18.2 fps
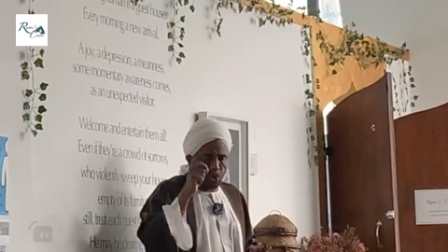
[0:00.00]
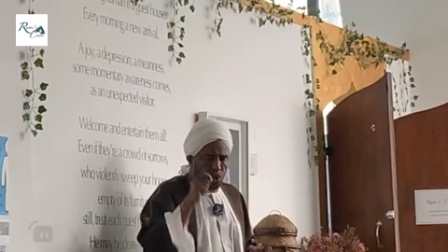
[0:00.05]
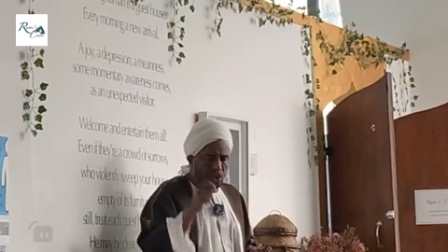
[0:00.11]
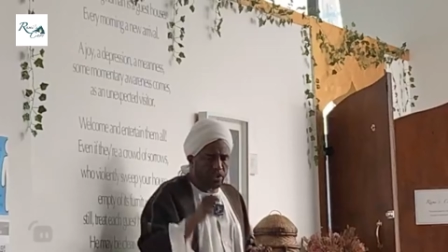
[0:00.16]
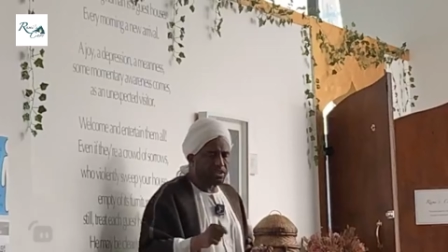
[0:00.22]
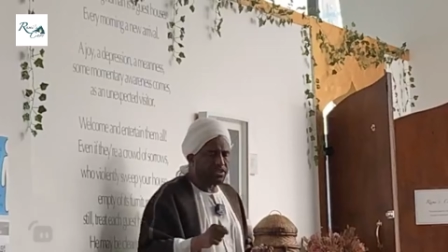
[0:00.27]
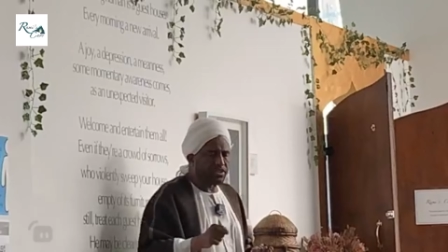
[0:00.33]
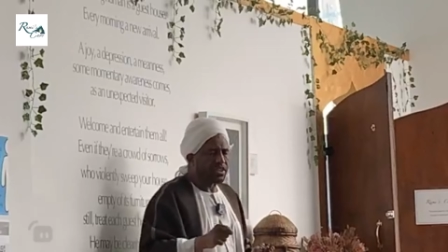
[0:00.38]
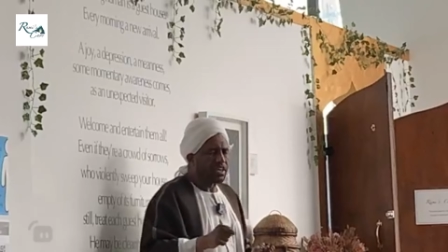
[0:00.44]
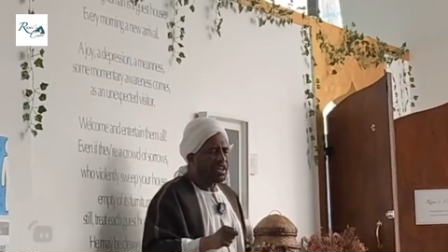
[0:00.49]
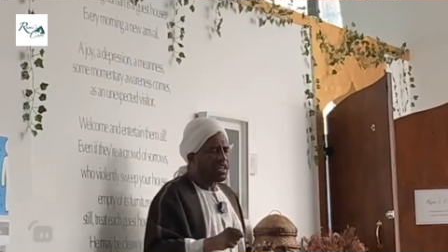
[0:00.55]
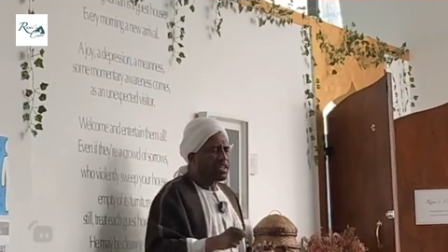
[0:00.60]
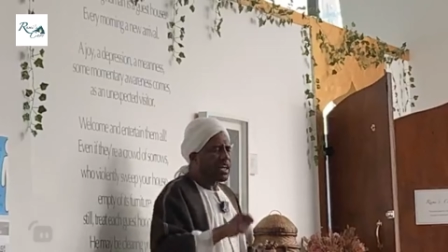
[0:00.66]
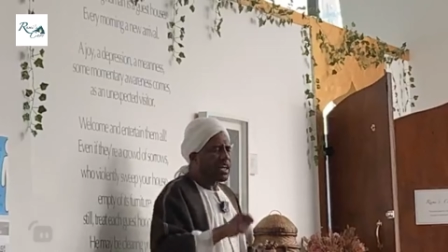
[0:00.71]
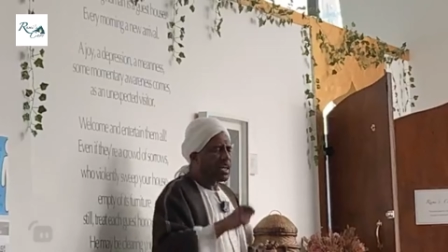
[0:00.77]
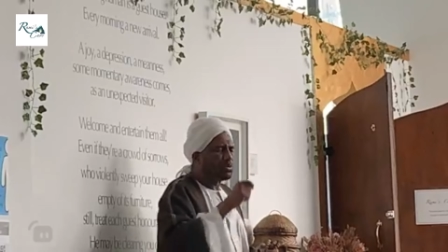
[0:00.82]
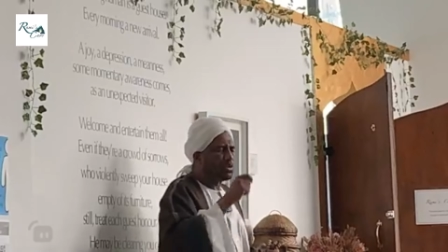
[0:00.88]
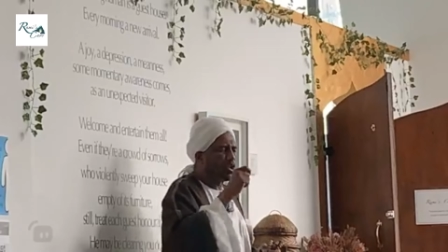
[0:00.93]
taught us
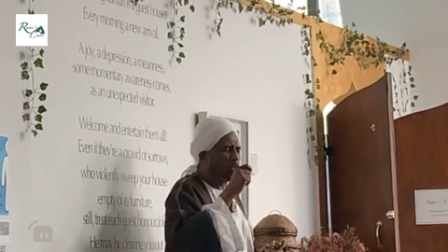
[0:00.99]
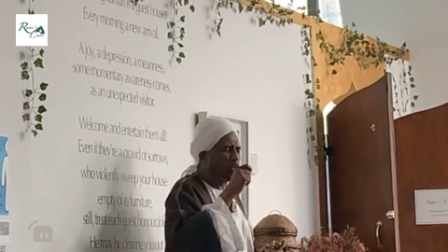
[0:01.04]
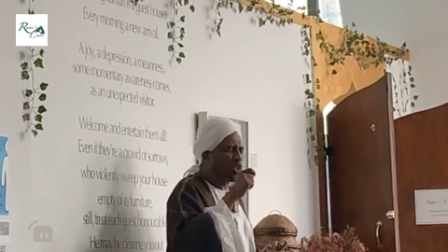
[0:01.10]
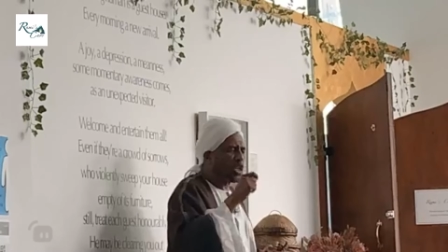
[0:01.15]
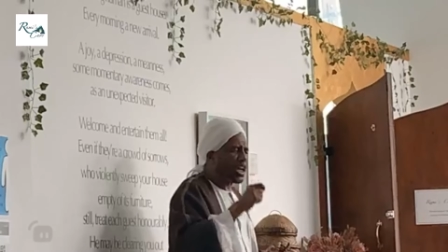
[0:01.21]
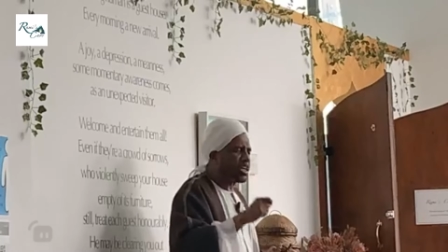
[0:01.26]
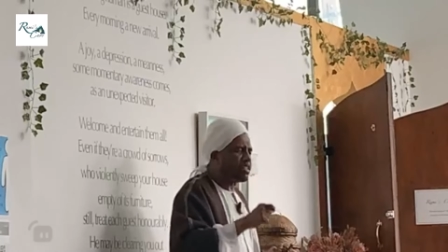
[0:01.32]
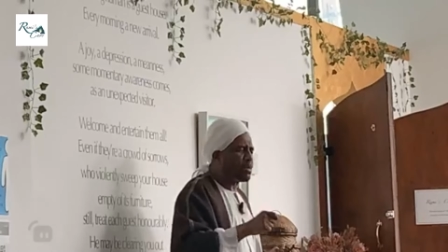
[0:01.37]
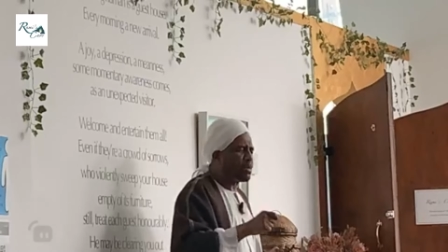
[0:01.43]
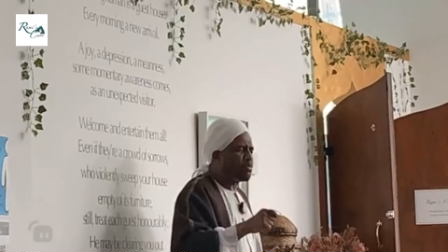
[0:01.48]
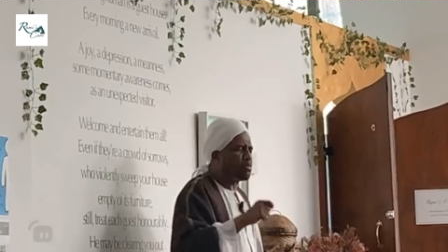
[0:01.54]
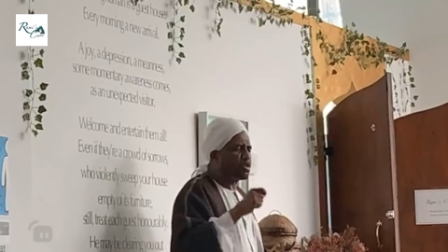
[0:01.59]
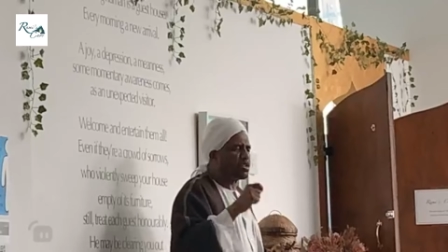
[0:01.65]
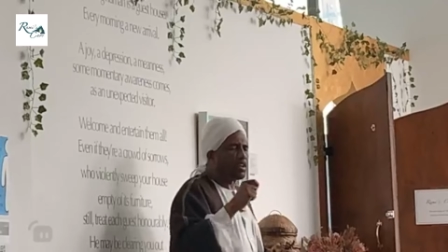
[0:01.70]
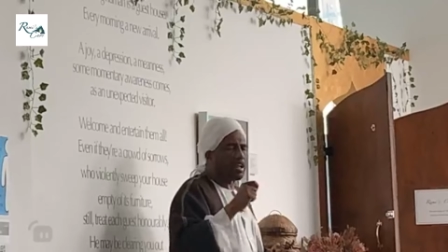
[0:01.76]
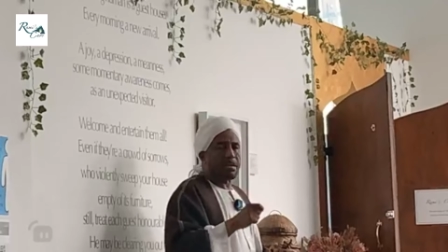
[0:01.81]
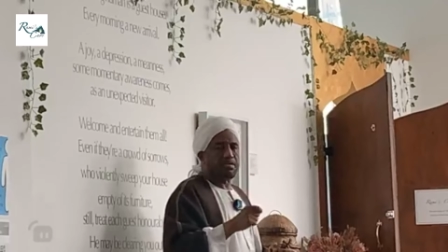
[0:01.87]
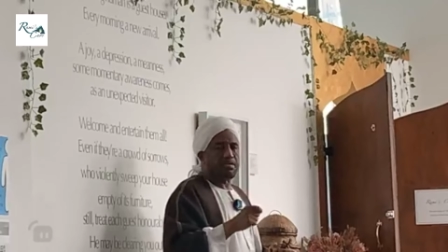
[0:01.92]
that we should raise them
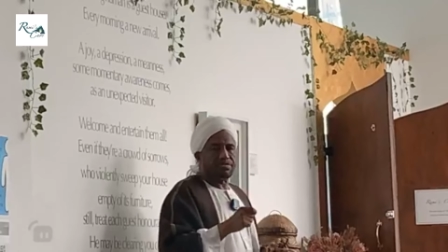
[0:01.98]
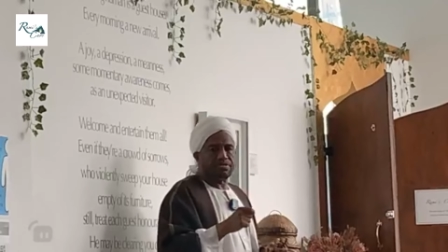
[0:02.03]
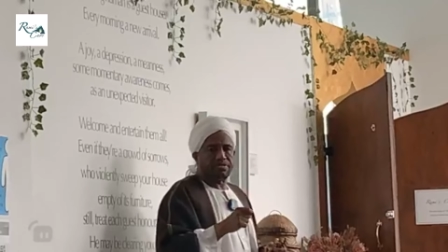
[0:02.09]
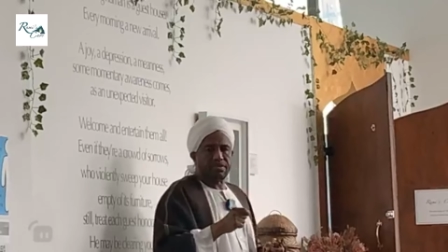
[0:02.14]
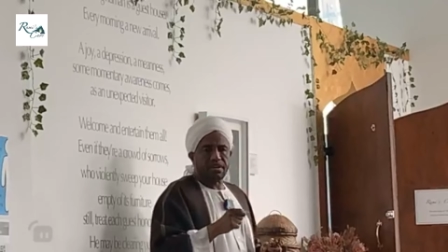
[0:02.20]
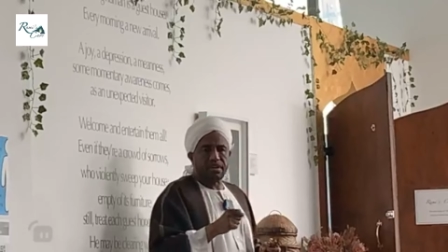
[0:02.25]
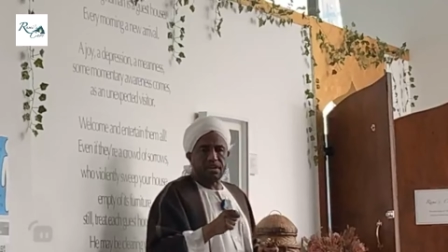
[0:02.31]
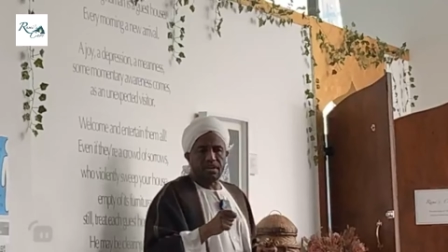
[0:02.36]
with love,